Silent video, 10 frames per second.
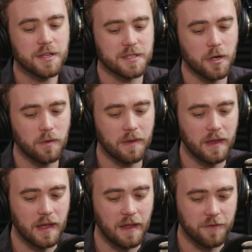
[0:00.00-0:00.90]

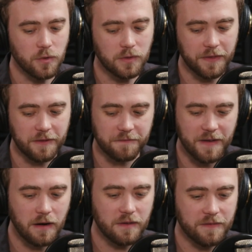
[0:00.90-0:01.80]
So if you look at the
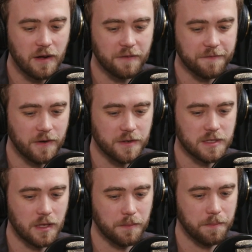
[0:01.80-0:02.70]
very, very first